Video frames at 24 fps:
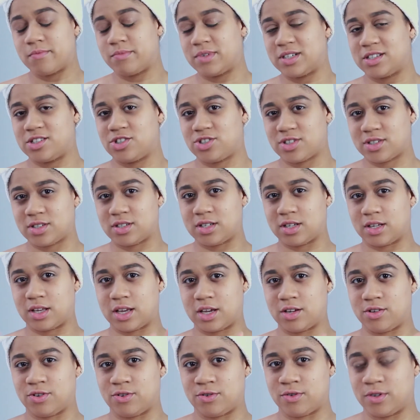but it's just to
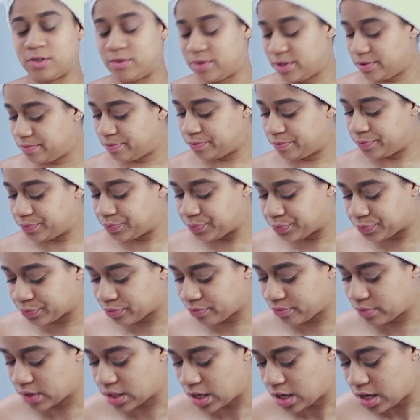get you going.
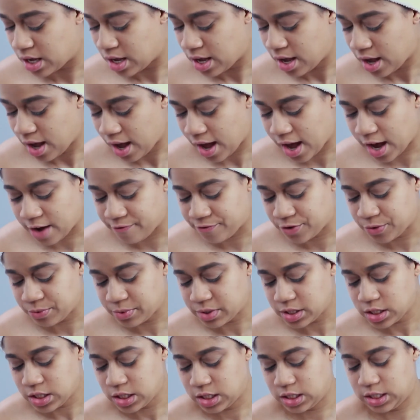
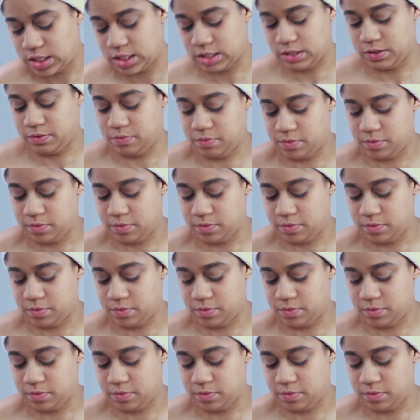Afterwards